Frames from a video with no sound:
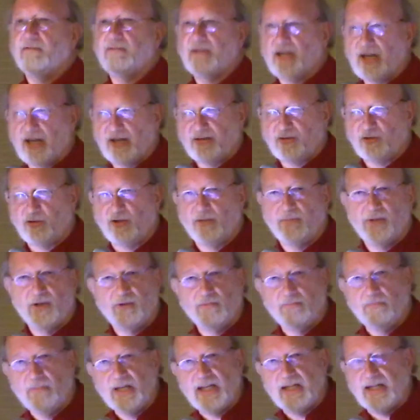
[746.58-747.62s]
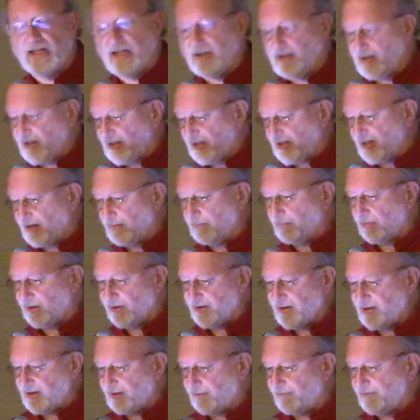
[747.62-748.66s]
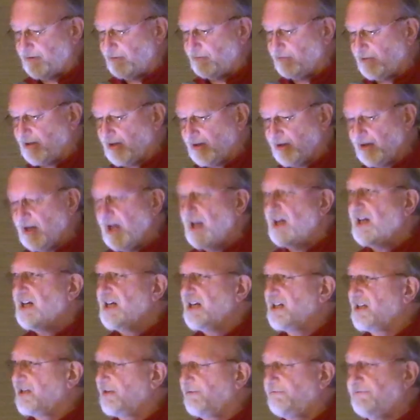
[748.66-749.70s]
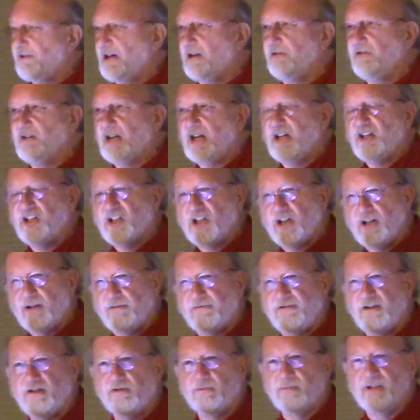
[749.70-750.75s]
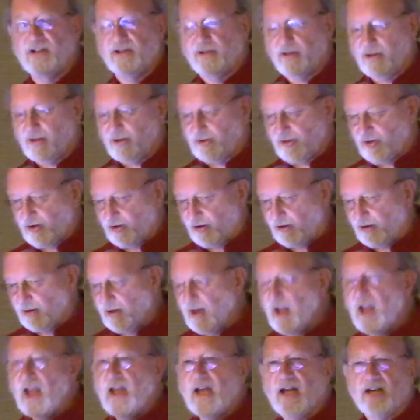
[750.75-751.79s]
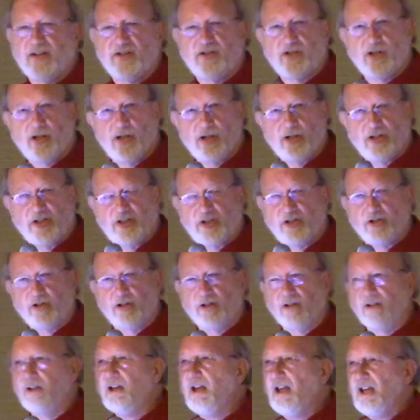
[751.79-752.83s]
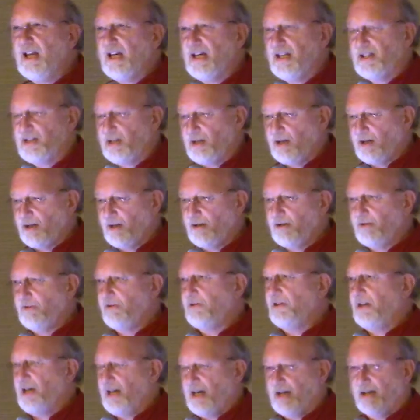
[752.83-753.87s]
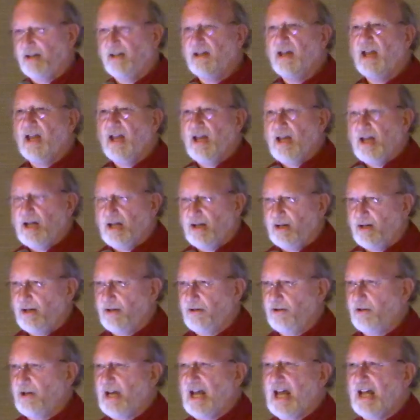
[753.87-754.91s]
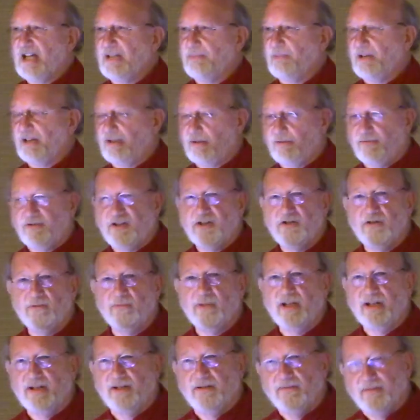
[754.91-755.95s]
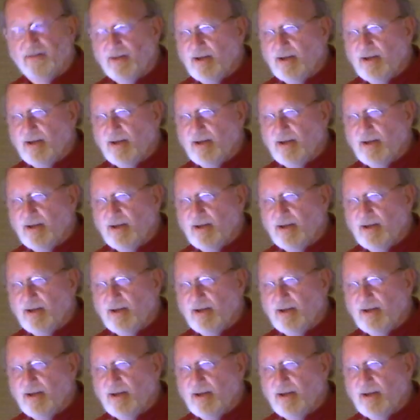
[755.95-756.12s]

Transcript: attribute meaning to symbols, if you will, is the foundation of human culture. And culture is another thing, another aspect of human